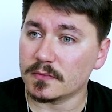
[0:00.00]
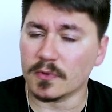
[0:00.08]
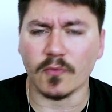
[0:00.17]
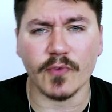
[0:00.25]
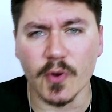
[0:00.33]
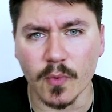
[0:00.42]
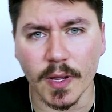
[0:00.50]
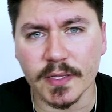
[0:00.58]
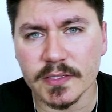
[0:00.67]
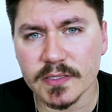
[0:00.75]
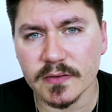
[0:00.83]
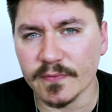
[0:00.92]
Not real
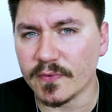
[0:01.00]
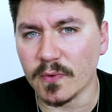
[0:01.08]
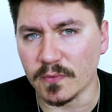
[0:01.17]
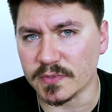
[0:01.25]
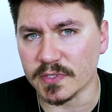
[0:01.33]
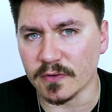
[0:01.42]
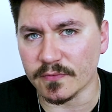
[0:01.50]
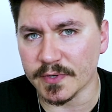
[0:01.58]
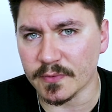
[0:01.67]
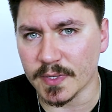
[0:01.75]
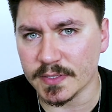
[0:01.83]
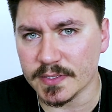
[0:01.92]
ones, of course not
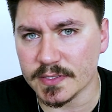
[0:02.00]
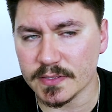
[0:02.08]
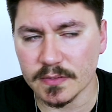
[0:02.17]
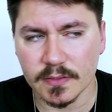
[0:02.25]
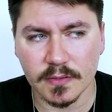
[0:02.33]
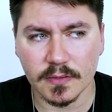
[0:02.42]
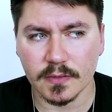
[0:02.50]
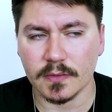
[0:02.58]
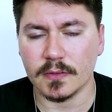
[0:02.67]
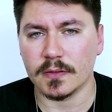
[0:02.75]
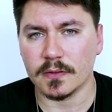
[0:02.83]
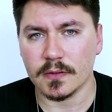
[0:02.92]
real ones.
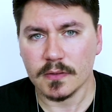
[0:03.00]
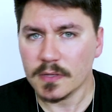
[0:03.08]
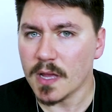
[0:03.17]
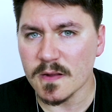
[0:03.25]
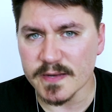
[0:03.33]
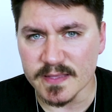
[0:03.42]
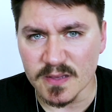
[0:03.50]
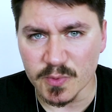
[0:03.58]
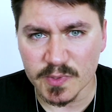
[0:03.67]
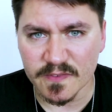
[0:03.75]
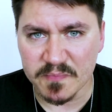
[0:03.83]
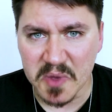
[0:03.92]
Only
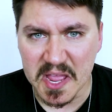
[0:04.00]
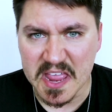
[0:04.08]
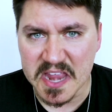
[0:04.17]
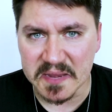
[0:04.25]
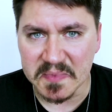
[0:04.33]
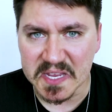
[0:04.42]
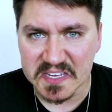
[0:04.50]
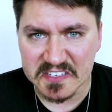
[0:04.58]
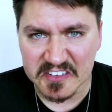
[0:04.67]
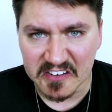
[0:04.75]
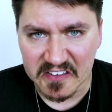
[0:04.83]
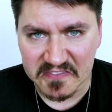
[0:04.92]
those of my enemies
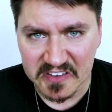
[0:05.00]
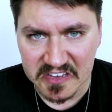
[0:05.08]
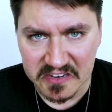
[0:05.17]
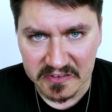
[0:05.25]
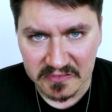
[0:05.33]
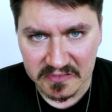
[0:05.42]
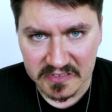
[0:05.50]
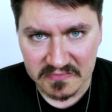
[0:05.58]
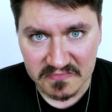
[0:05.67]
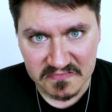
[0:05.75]
that I've killed.